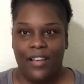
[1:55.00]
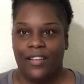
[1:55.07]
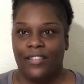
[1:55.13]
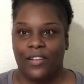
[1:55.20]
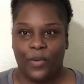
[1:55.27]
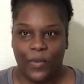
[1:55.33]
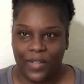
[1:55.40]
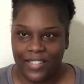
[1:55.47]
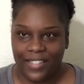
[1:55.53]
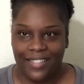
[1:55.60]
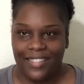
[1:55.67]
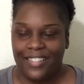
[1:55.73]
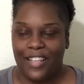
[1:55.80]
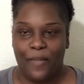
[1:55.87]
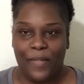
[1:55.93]
the
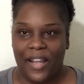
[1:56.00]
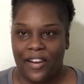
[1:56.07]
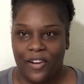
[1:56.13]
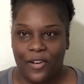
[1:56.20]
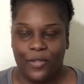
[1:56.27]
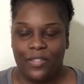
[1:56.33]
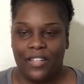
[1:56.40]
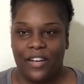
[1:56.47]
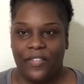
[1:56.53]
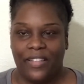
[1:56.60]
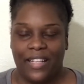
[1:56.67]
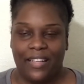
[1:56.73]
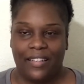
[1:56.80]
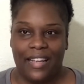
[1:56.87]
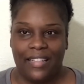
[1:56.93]
questions and my notes and
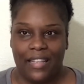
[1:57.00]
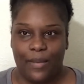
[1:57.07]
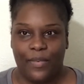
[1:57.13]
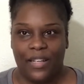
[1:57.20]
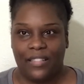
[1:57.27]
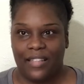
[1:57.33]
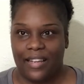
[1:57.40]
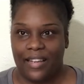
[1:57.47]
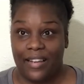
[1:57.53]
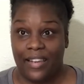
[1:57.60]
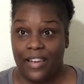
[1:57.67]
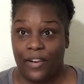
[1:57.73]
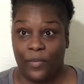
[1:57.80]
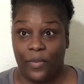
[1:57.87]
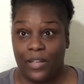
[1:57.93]
everything like that, but I was like, I
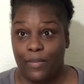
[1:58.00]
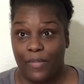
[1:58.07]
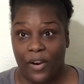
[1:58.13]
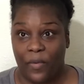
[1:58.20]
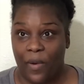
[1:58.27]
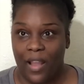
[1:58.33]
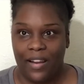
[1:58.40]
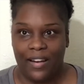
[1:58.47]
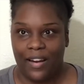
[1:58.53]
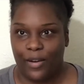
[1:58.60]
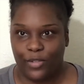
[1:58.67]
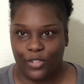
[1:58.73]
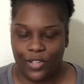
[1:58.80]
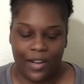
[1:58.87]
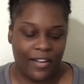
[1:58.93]
can't read my writing. I
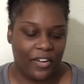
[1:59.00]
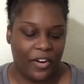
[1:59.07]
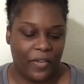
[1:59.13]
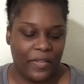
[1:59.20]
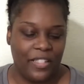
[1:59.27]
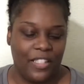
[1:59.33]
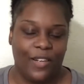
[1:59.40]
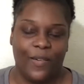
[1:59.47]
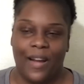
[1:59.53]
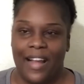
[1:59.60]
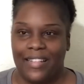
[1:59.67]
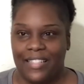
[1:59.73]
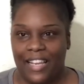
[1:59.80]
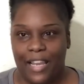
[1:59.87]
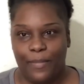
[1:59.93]
was trying to hurry, so I
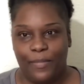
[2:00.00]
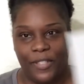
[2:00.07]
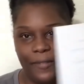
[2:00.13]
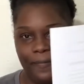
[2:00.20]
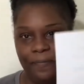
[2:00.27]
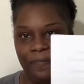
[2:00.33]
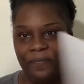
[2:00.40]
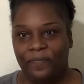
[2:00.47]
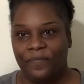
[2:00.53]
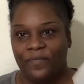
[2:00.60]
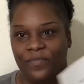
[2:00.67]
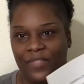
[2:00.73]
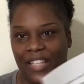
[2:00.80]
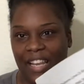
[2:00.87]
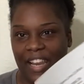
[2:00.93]
typed
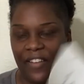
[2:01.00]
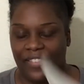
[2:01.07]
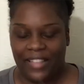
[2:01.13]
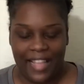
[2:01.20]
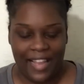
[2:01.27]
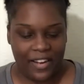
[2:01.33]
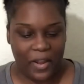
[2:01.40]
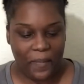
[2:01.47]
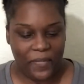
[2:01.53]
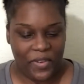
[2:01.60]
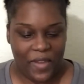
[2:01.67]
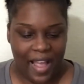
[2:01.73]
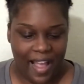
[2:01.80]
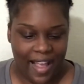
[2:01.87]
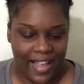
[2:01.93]
everything up, you
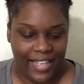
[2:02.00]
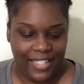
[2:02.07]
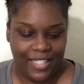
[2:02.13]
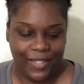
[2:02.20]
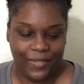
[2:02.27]
guys, so